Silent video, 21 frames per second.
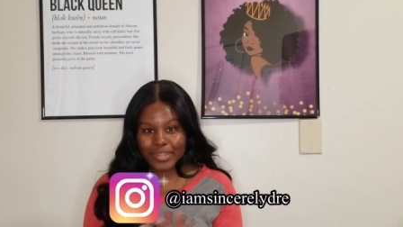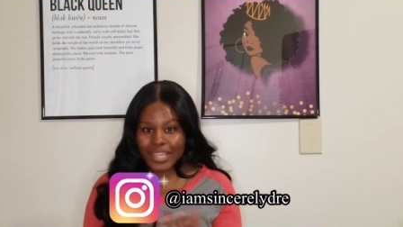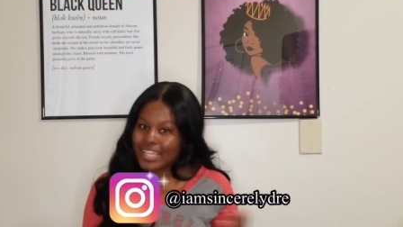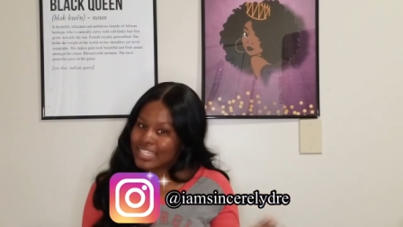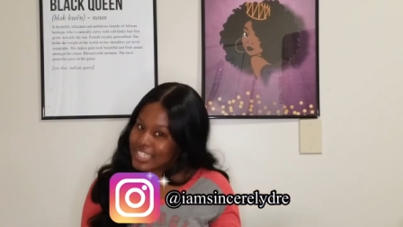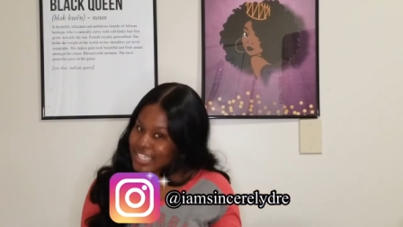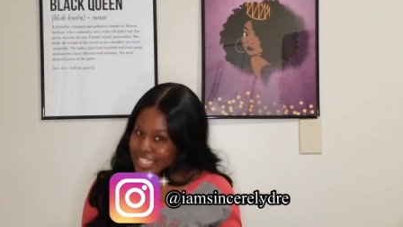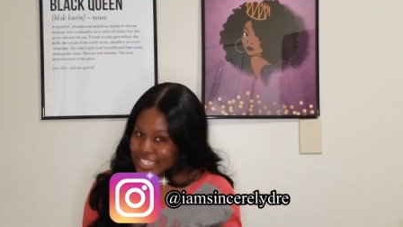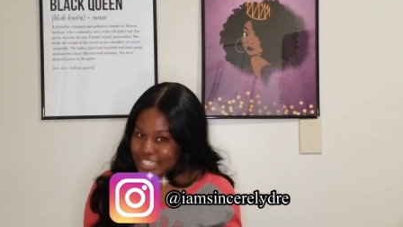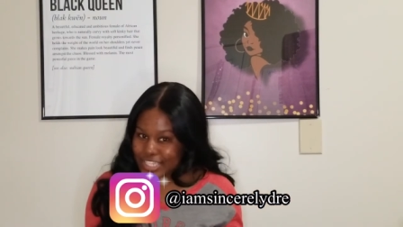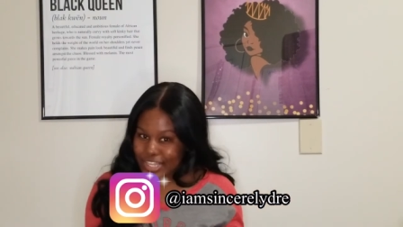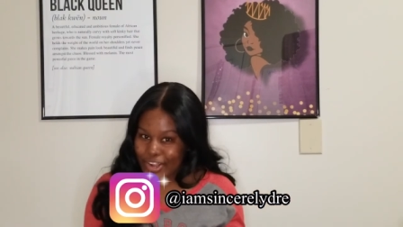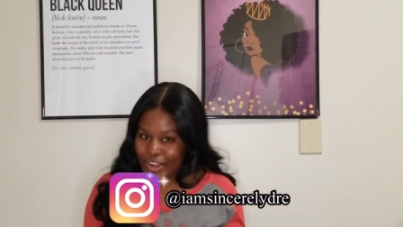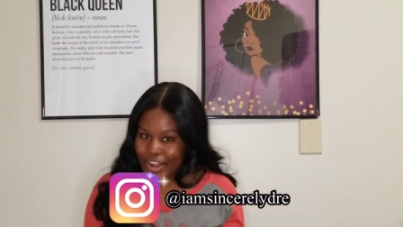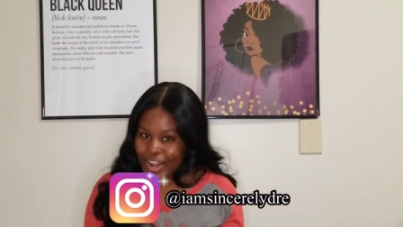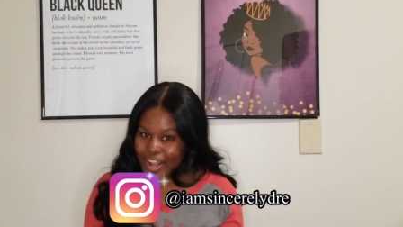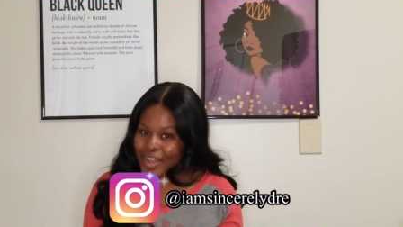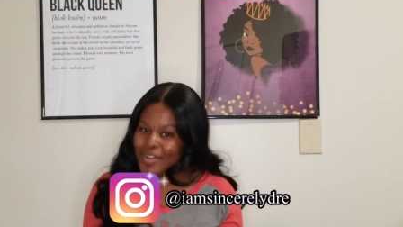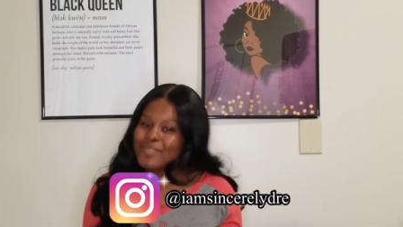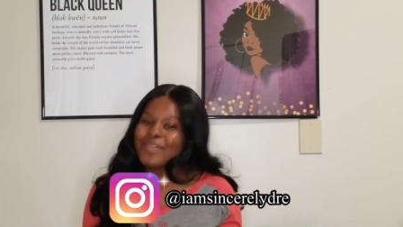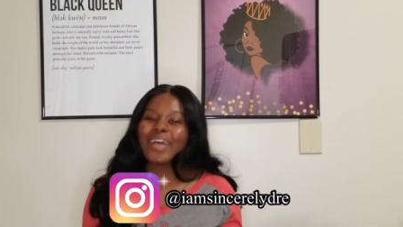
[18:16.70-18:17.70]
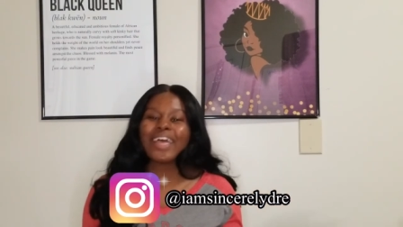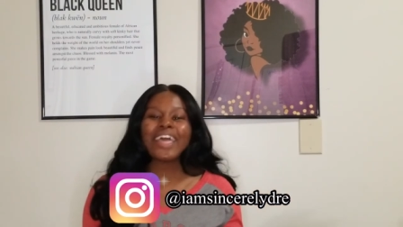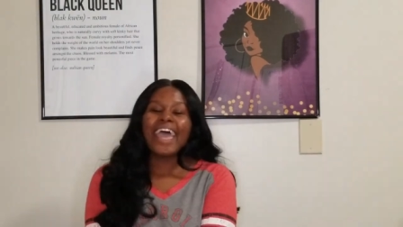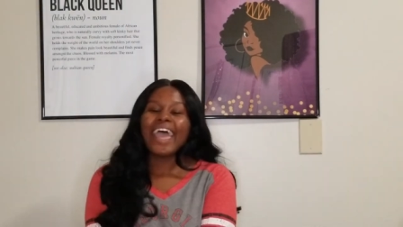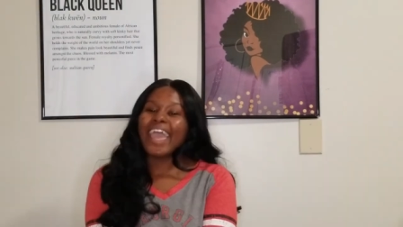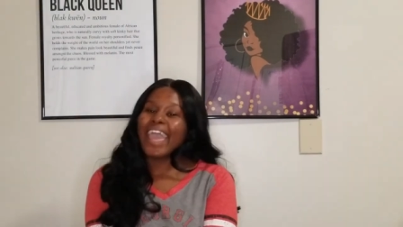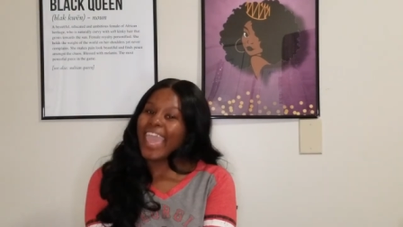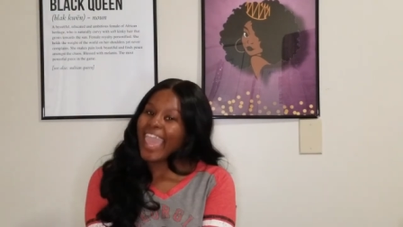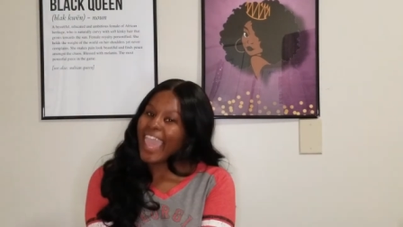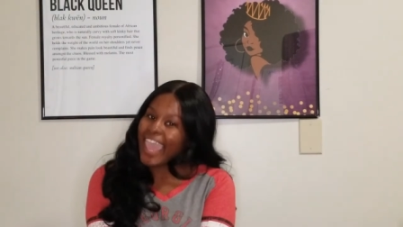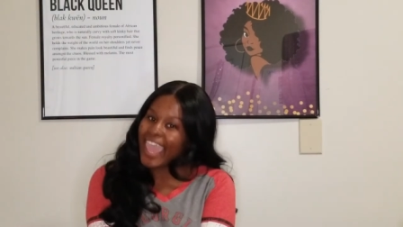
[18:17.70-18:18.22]
Instagram.
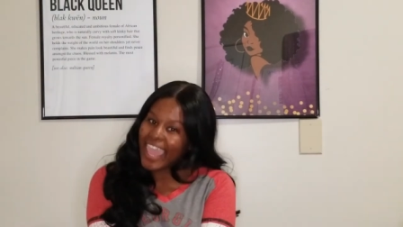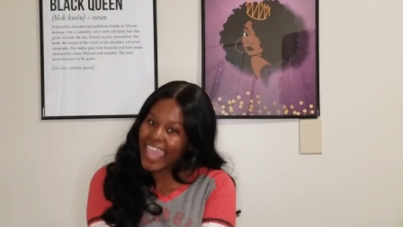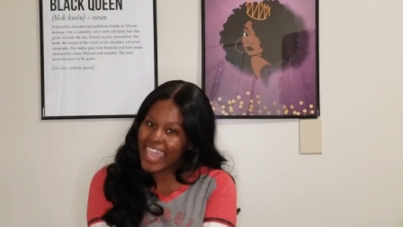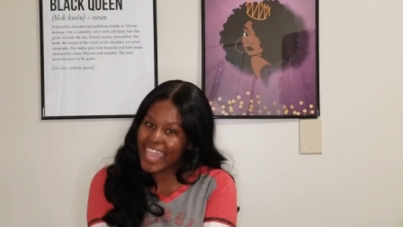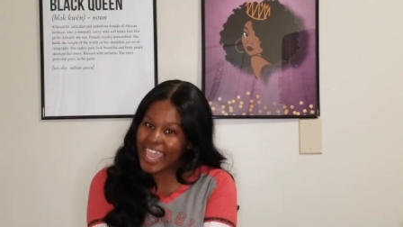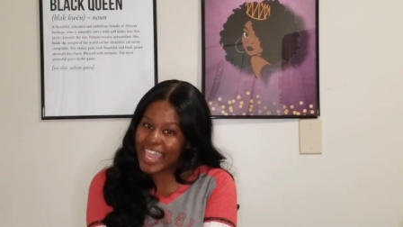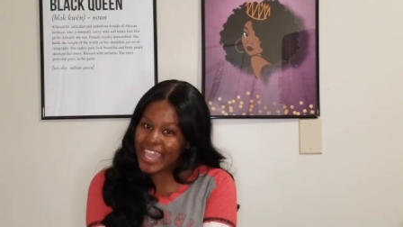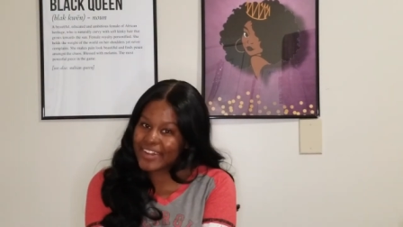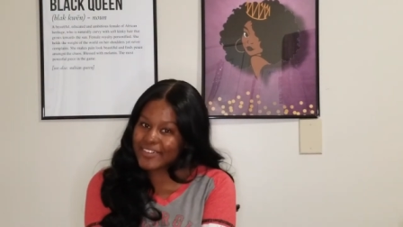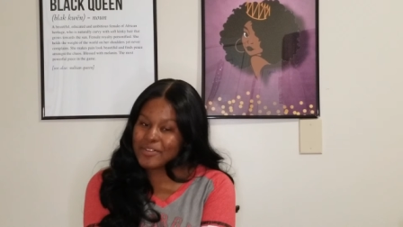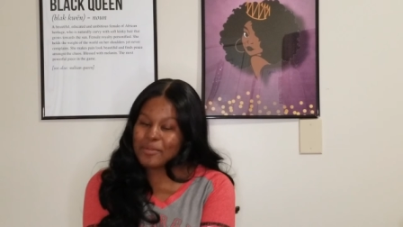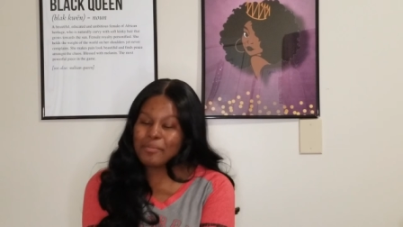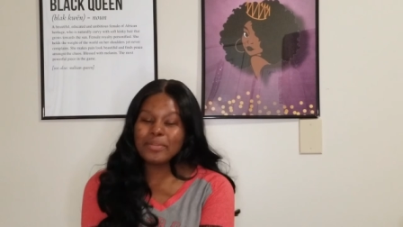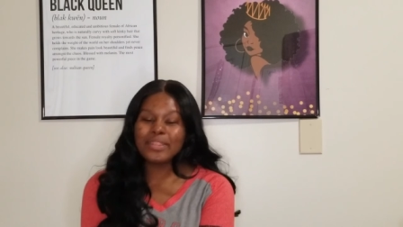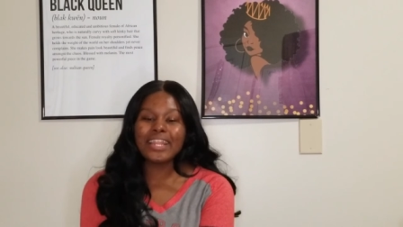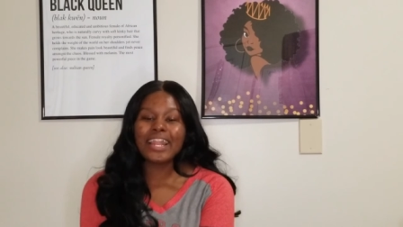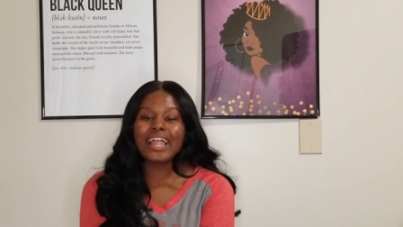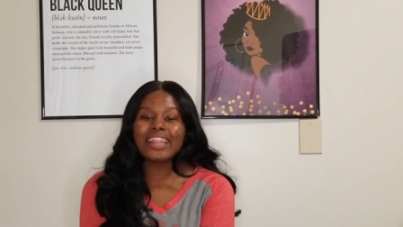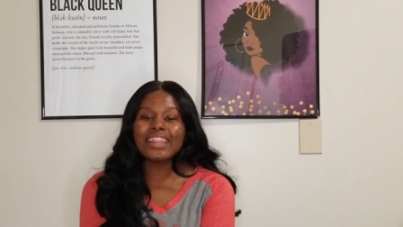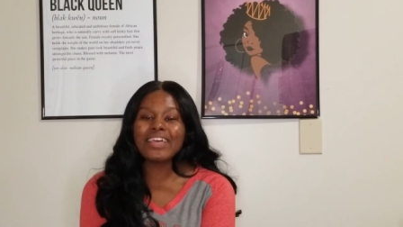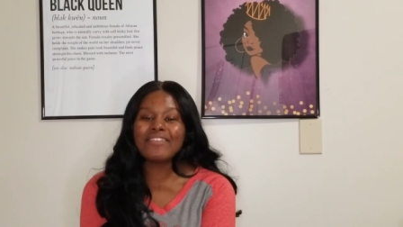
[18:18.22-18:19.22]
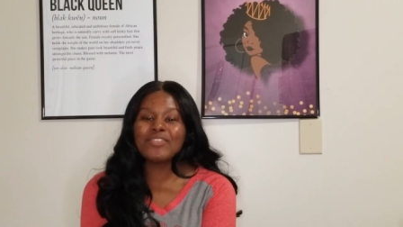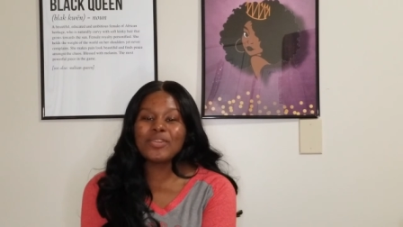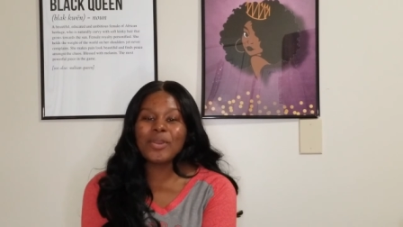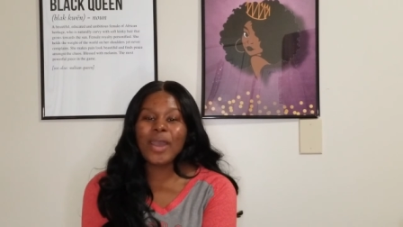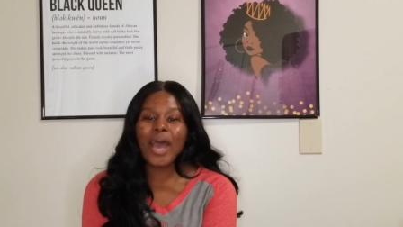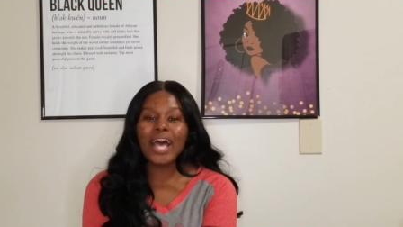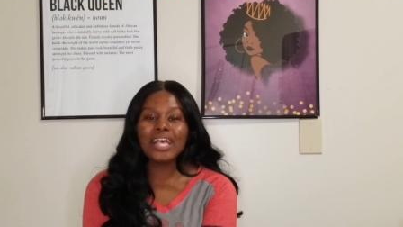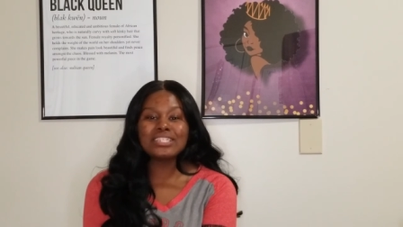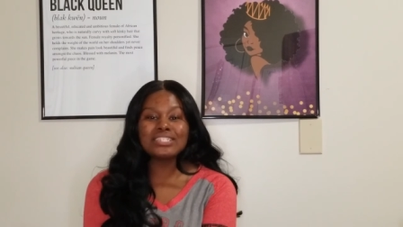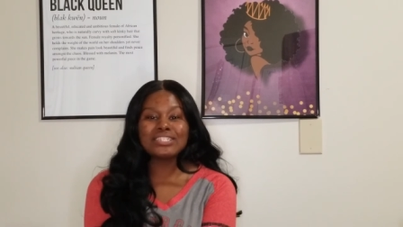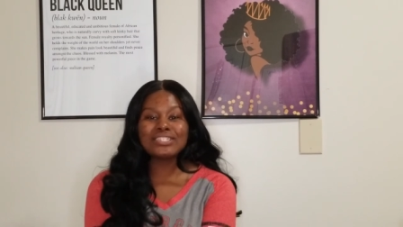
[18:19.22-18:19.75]
And remember that I love you
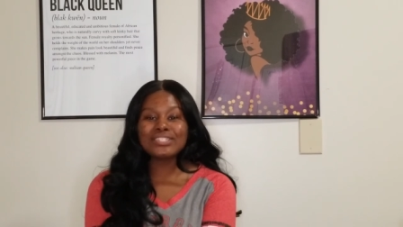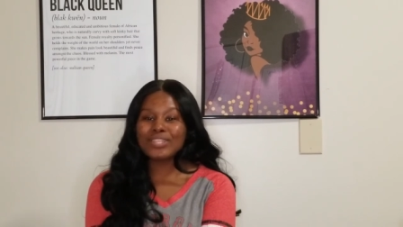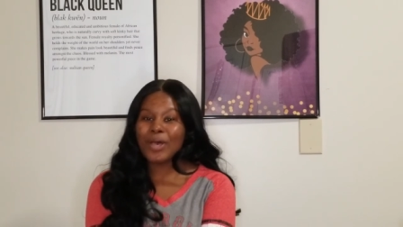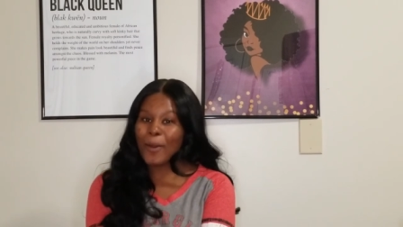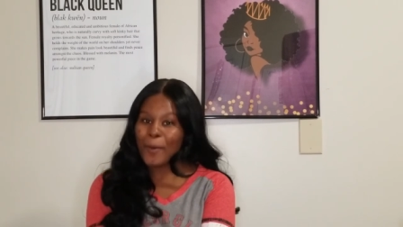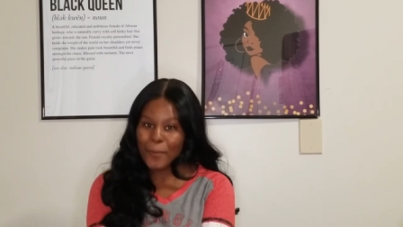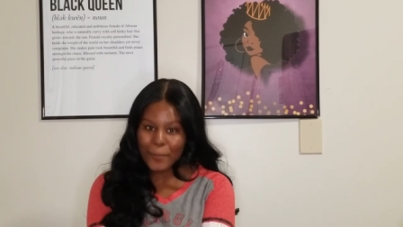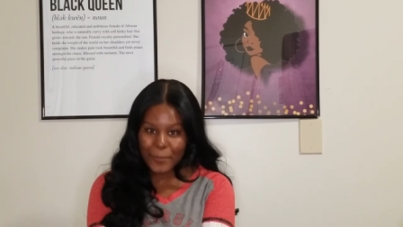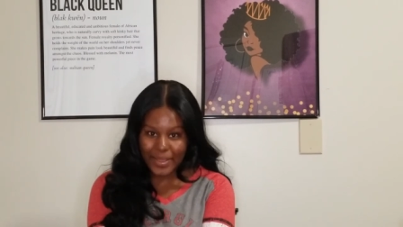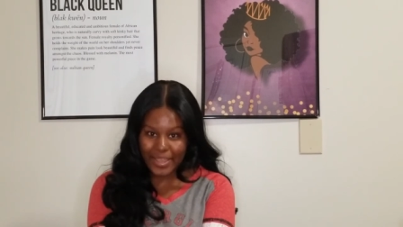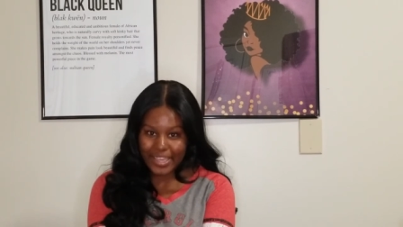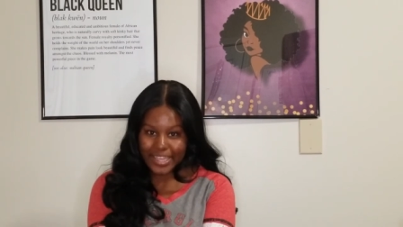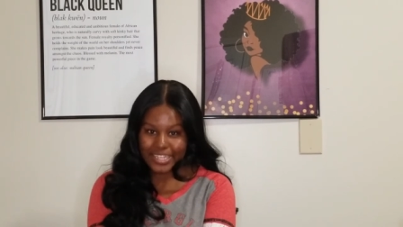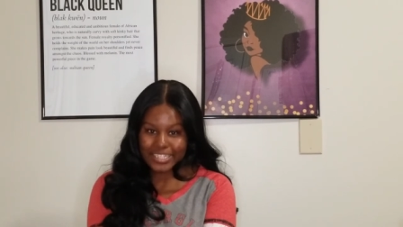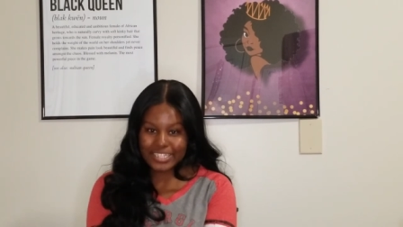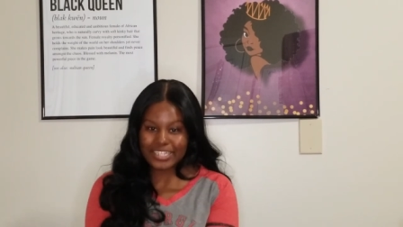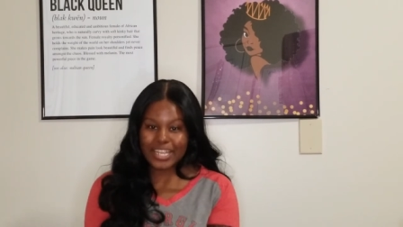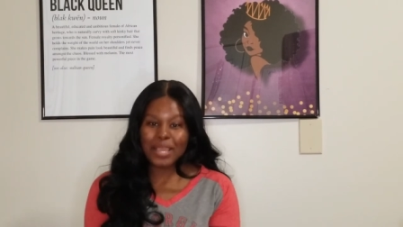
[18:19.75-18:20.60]
guys so much.